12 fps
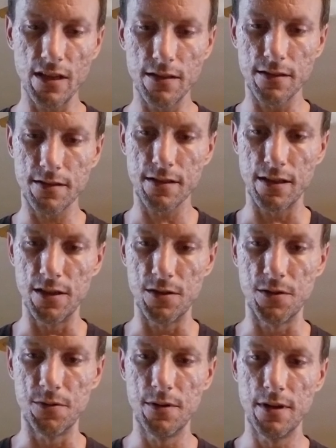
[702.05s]

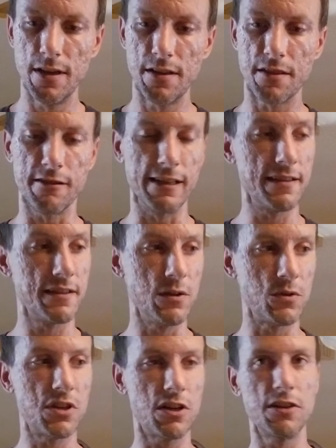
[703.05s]
So there is no
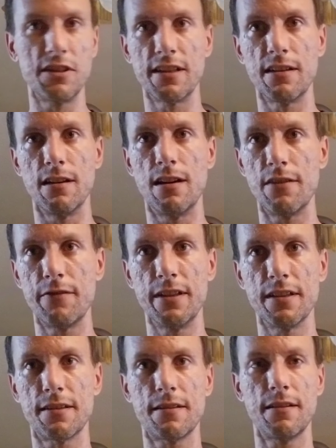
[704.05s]
charging,
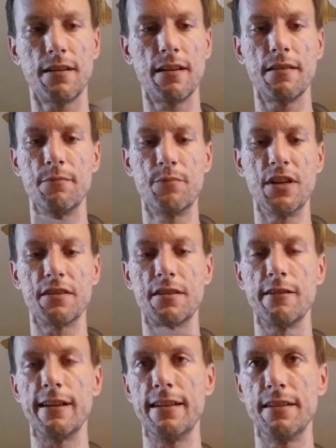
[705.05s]
obvious, but
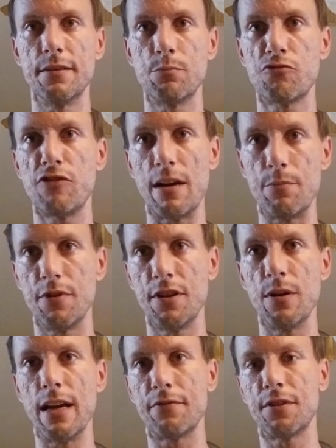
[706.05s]
there is prep.
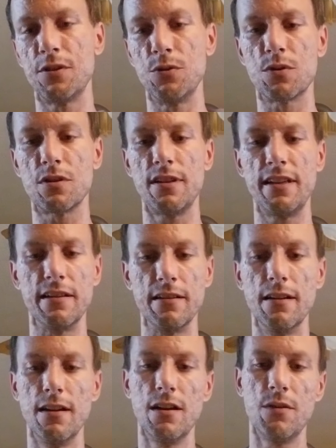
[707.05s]
You have to clean it,
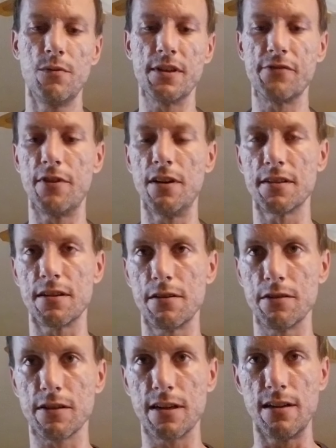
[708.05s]
which falls
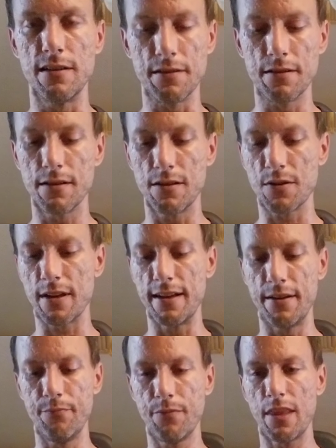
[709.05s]
under cons, okay?